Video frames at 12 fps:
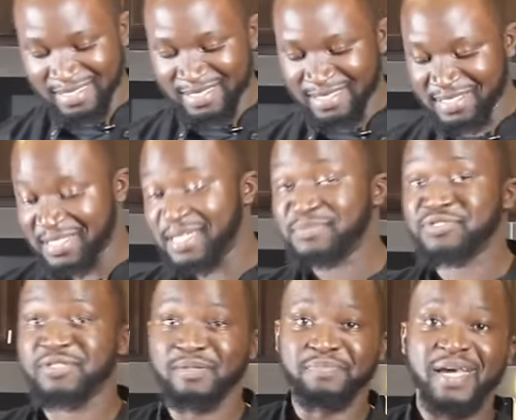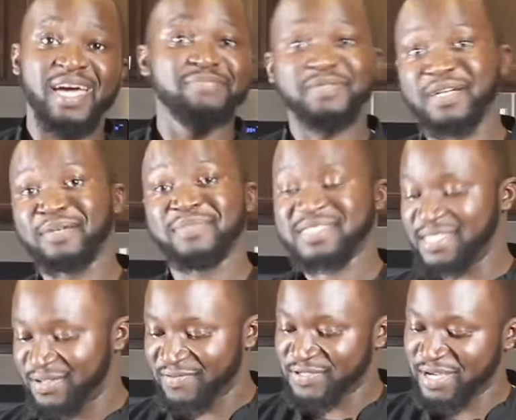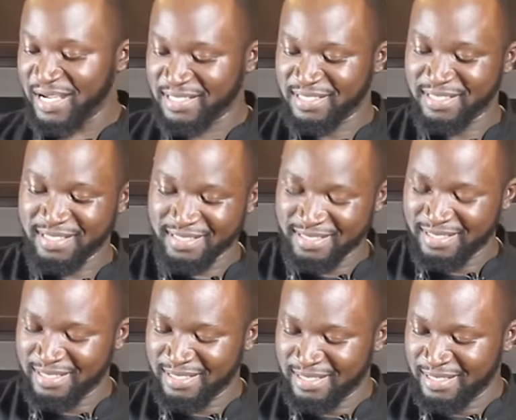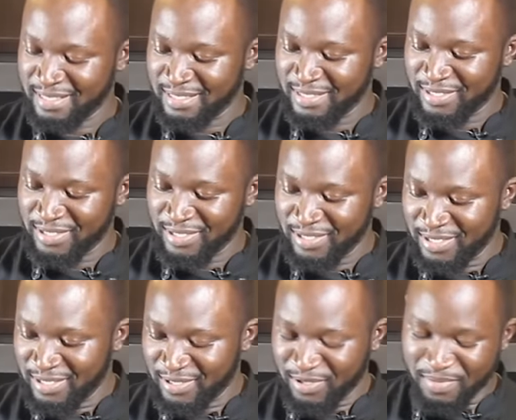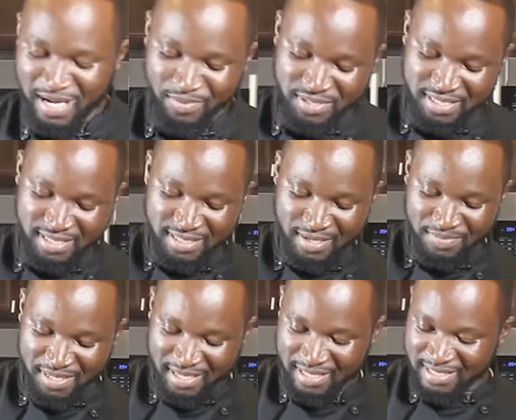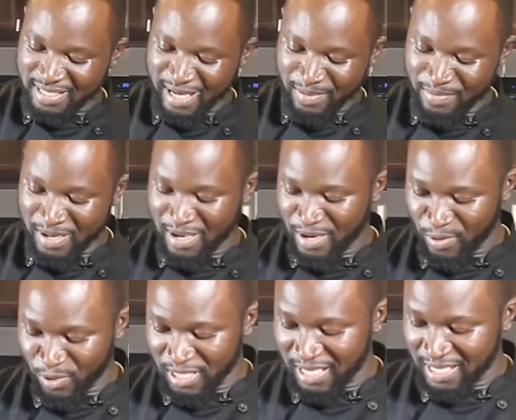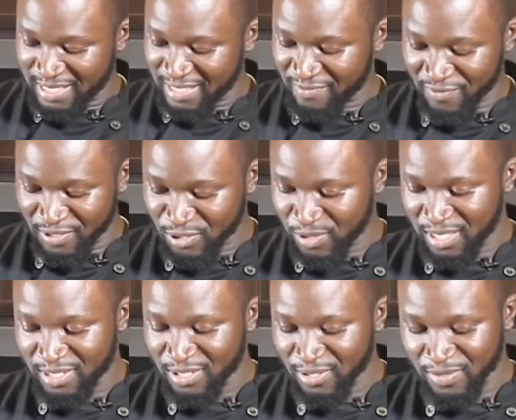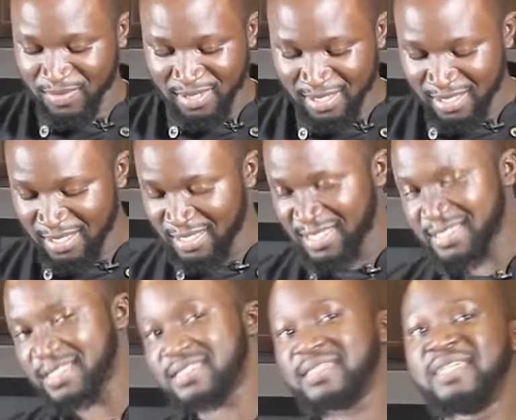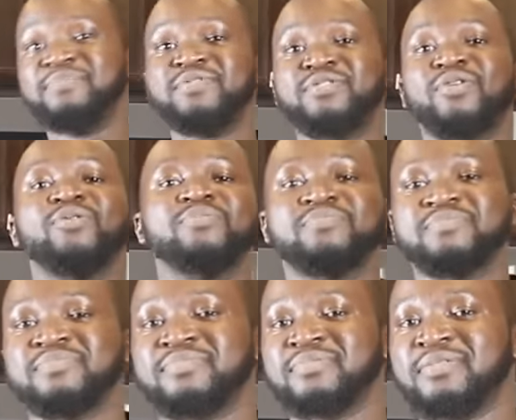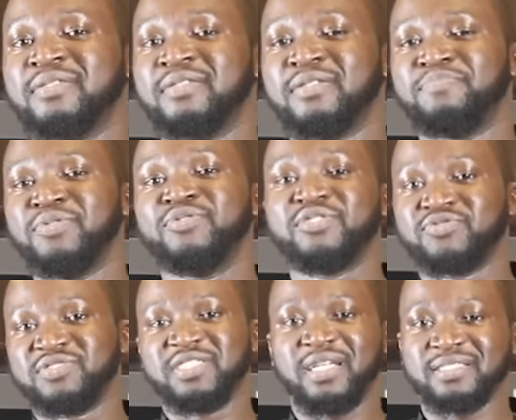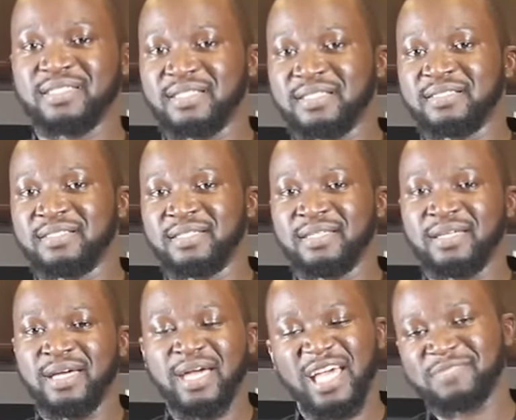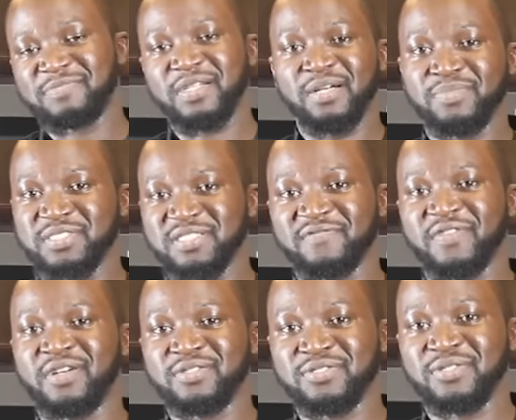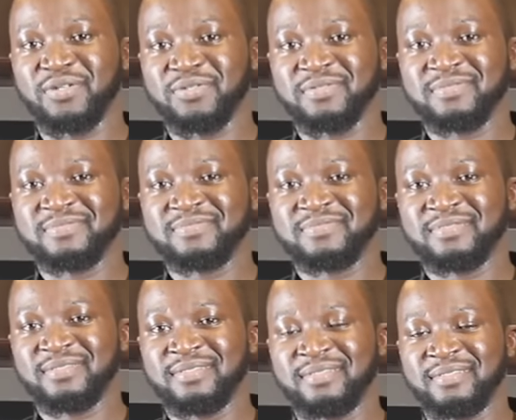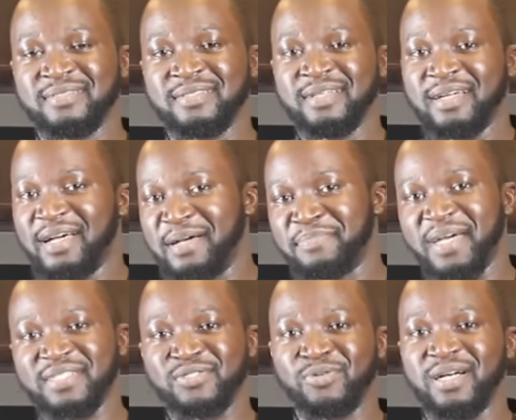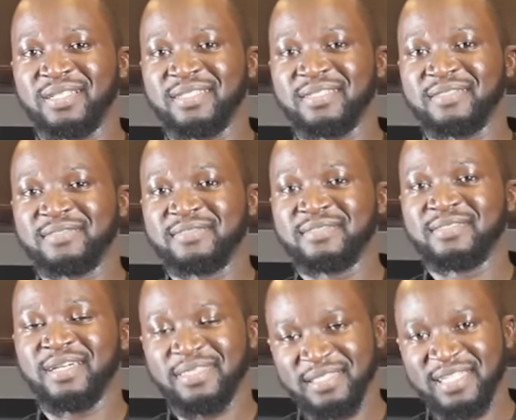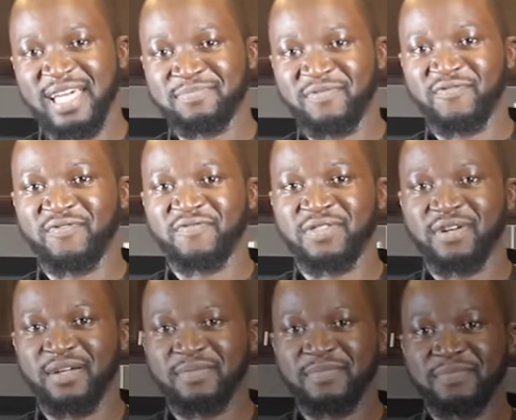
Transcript: The same shrimp has become the center of attraction. You know, the Bible says something in Psalm 118, verse 22. It says, the same stone the builders rejected has become the chief cornerstone. I'm Pastor Wale, and this has been Food for Thought.